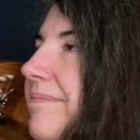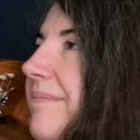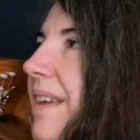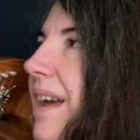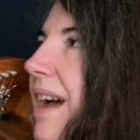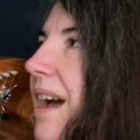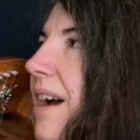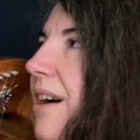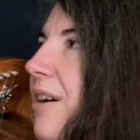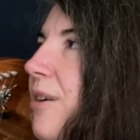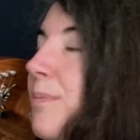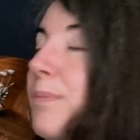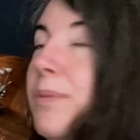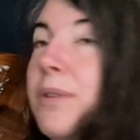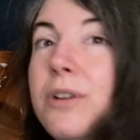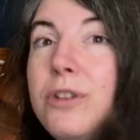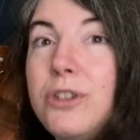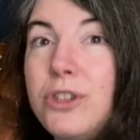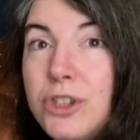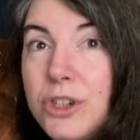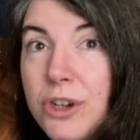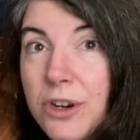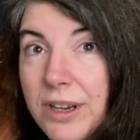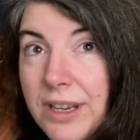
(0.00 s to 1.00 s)
i hope you
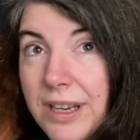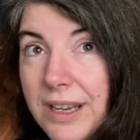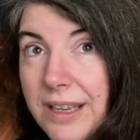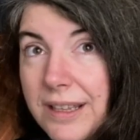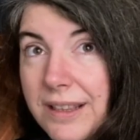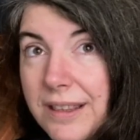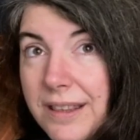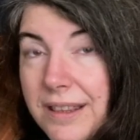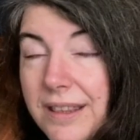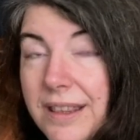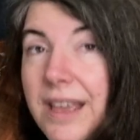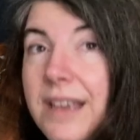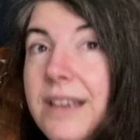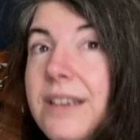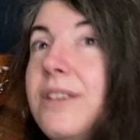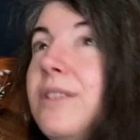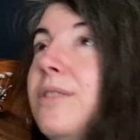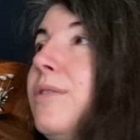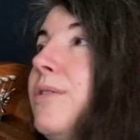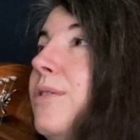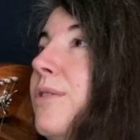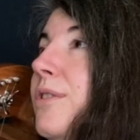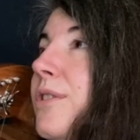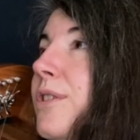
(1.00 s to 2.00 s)
enjoy it Thank
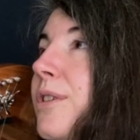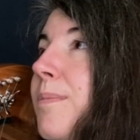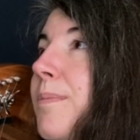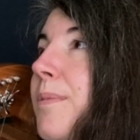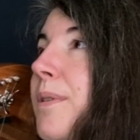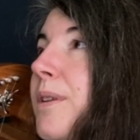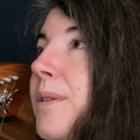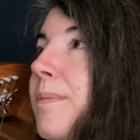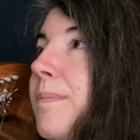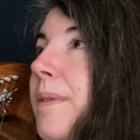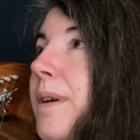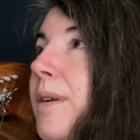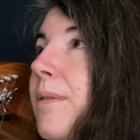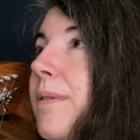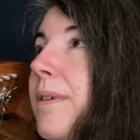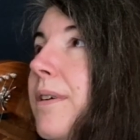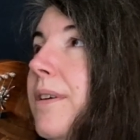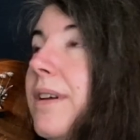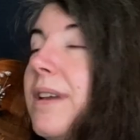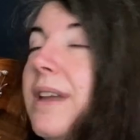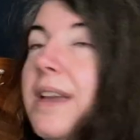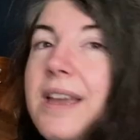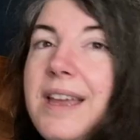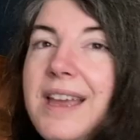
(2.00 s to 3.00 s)
you to support my
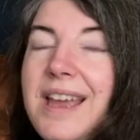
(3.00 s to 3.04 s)
work